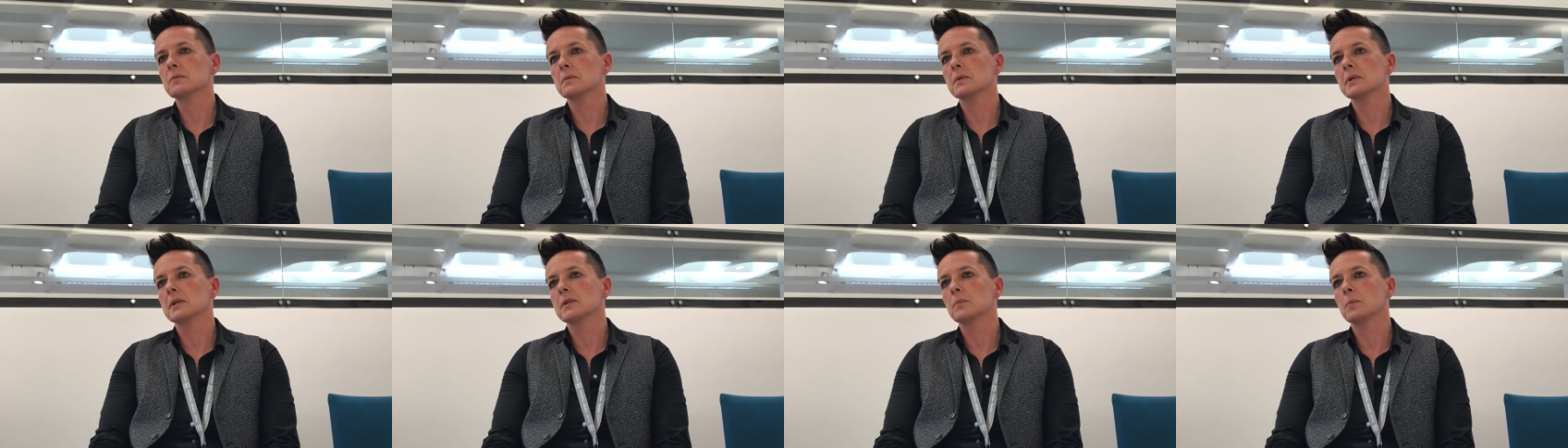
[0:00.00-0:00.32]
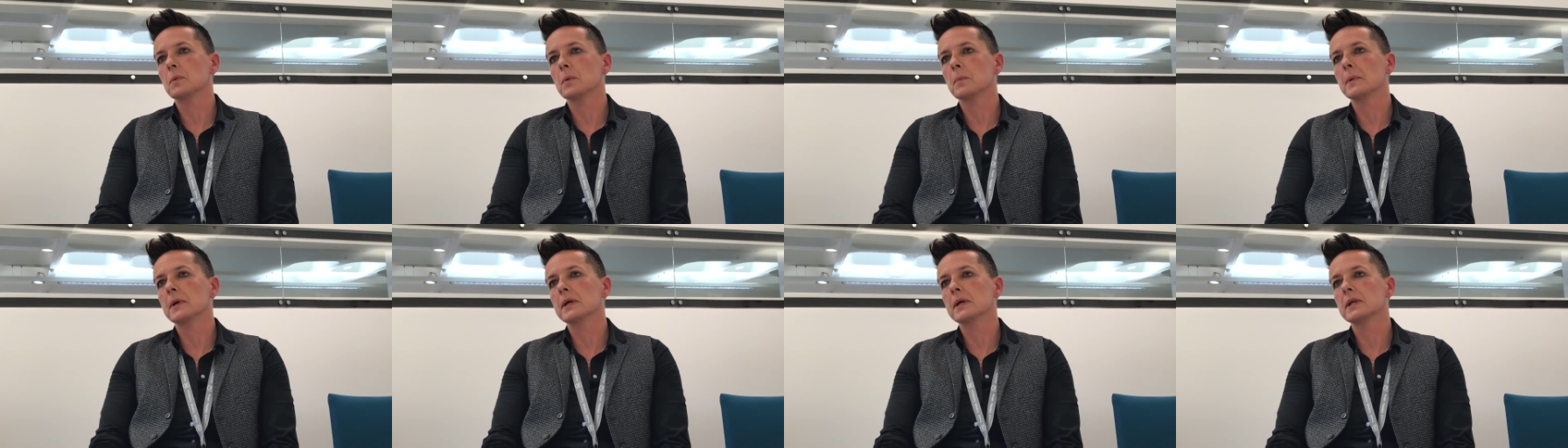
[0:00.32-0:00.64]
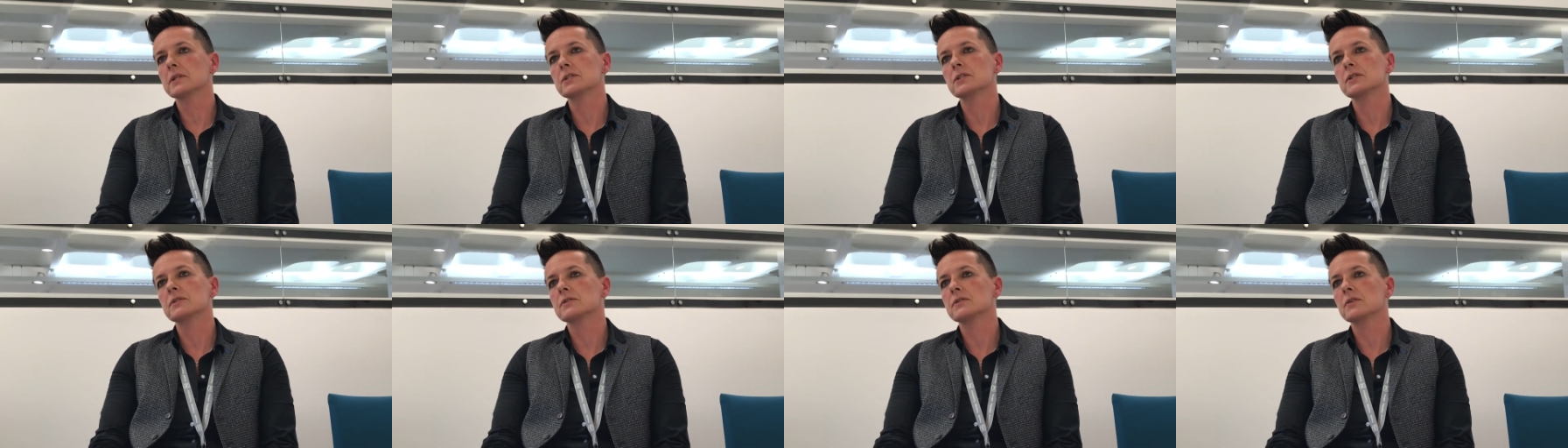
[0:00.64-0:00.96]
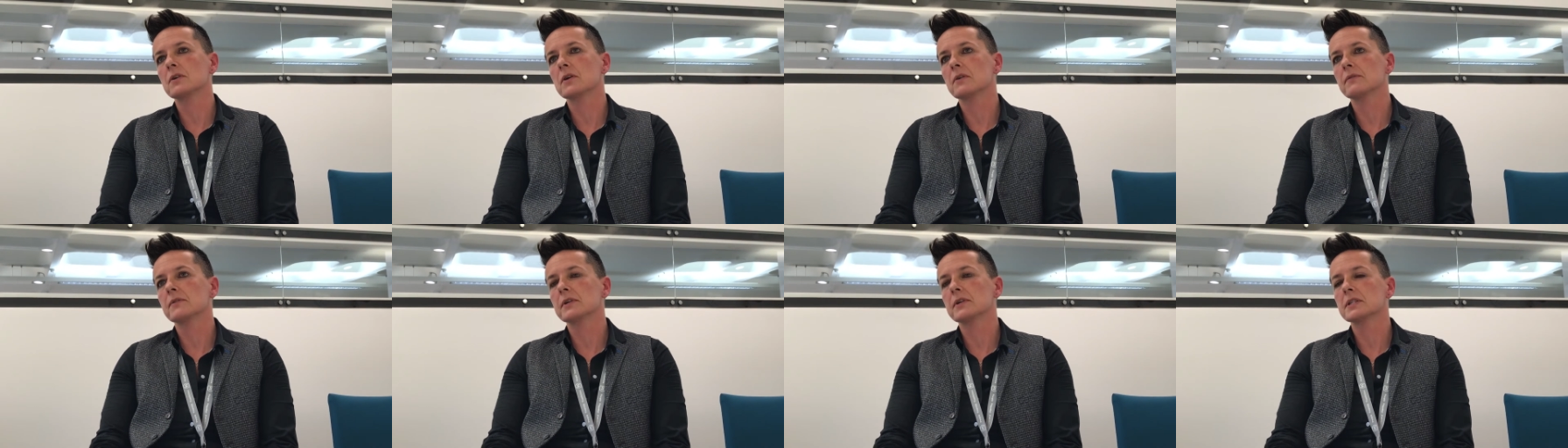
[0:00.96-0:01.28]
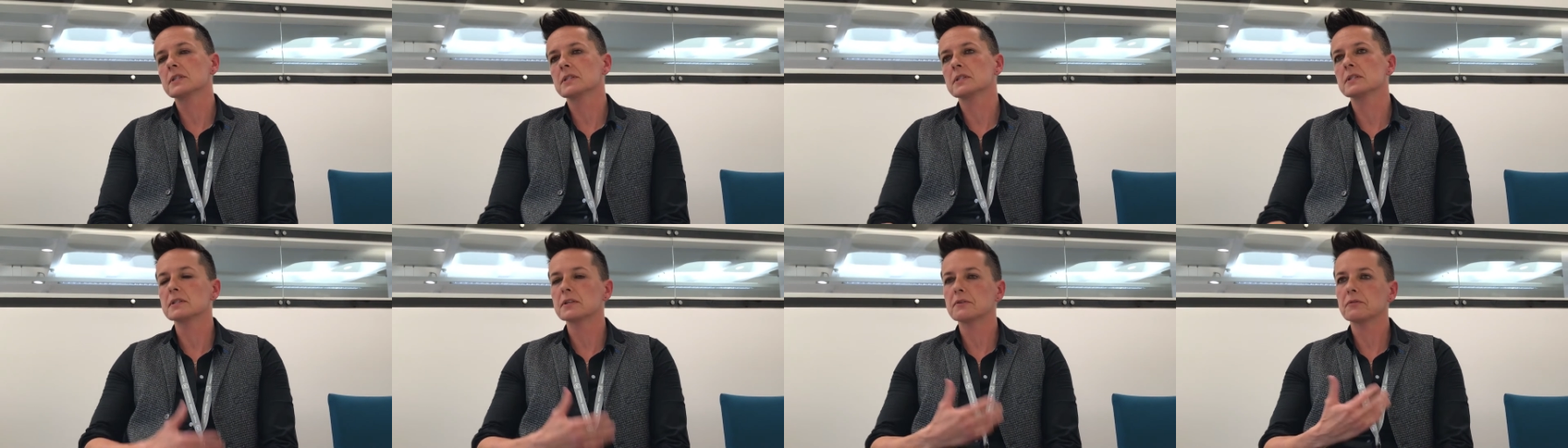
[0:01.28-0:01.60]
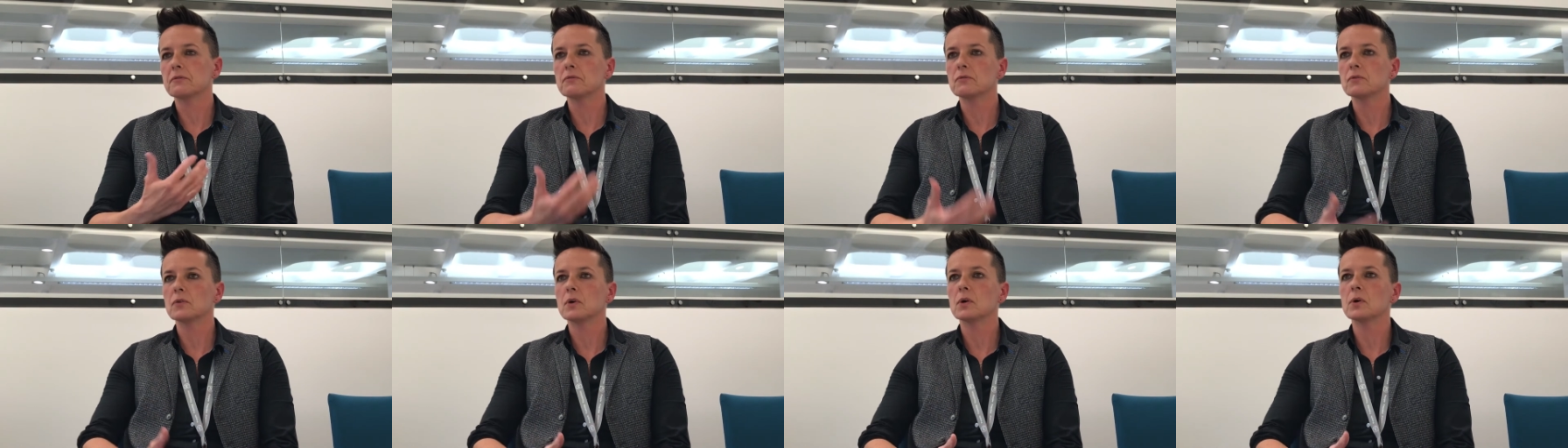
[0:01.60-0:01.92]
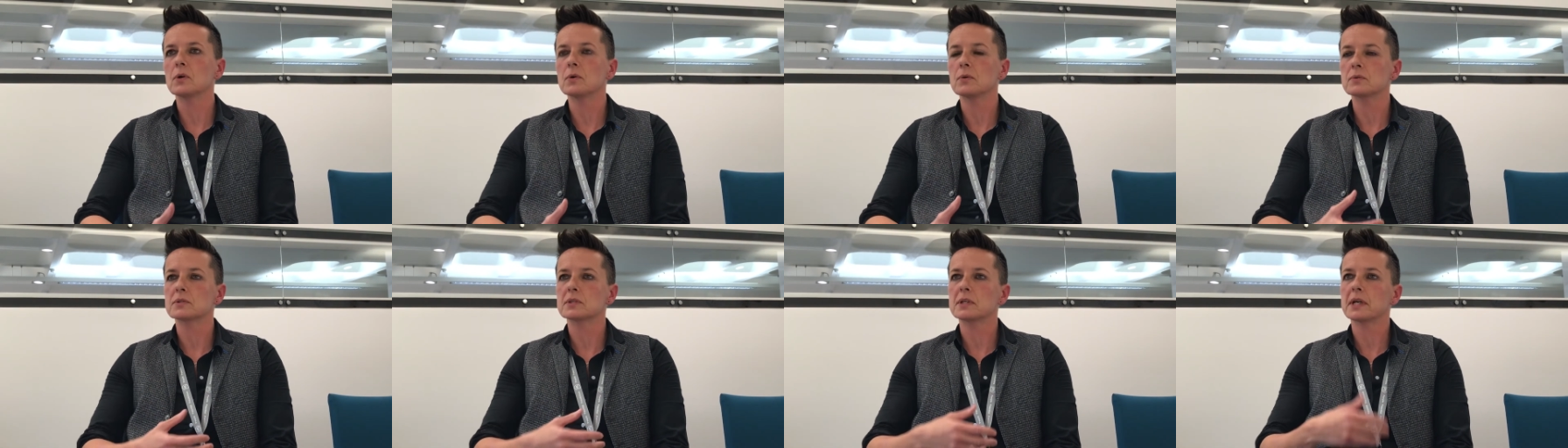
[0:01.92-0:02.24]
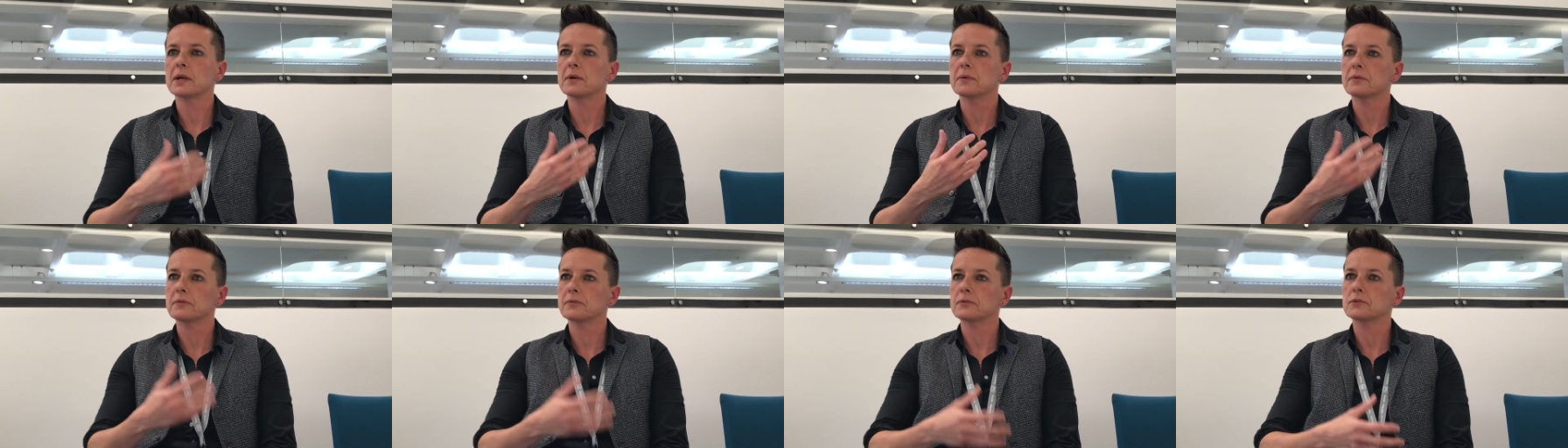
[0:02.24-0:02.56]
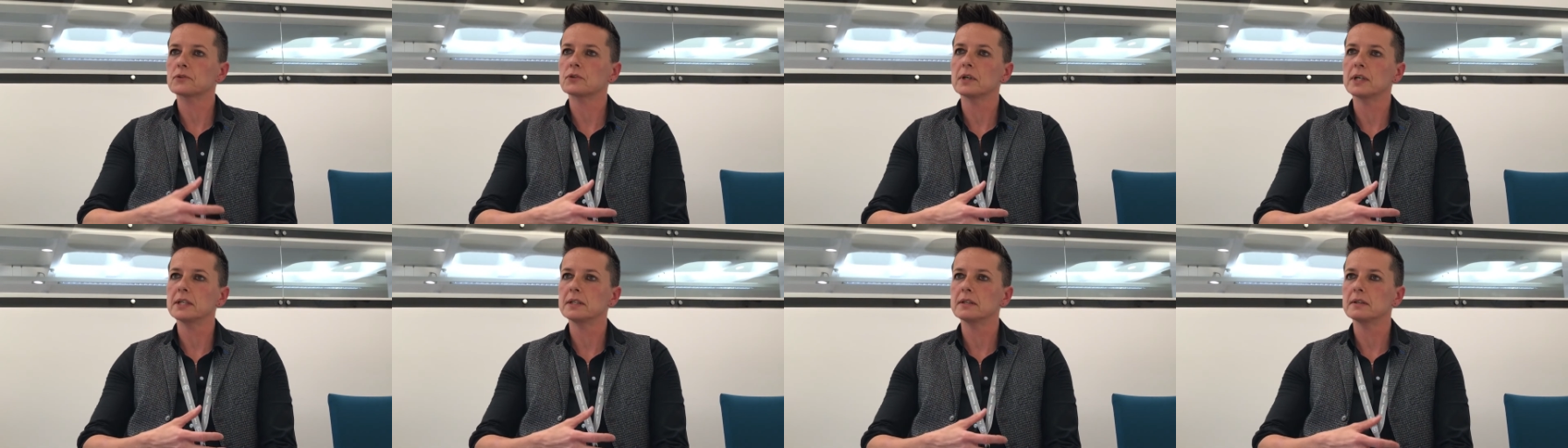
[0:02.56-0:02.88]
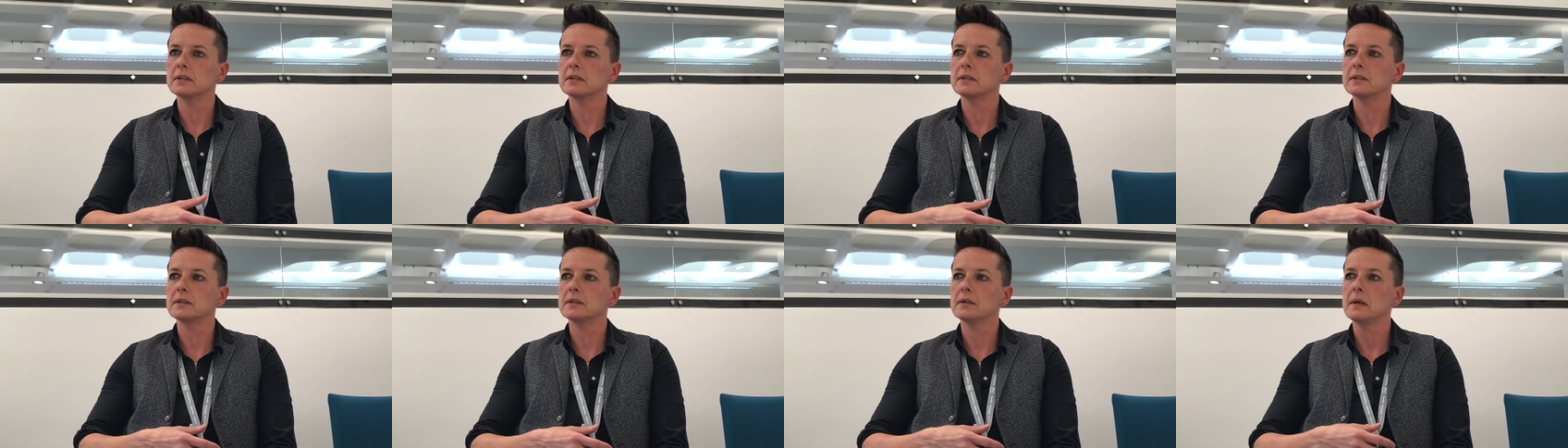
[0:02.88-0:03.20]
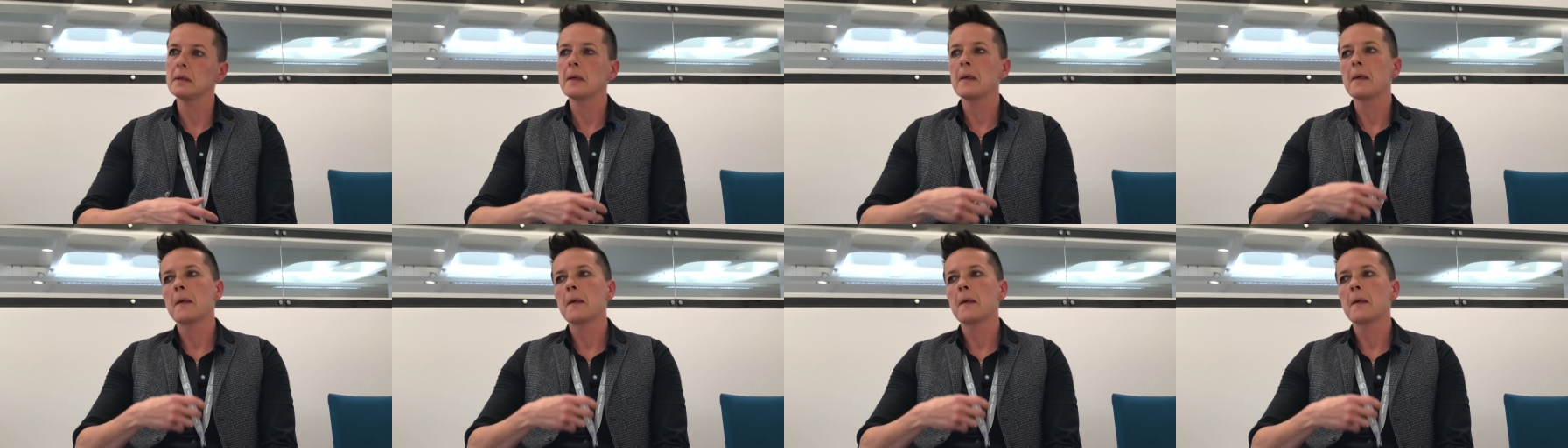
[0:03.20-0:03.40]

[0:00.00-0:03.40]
within the probation service in different roles, health trainer,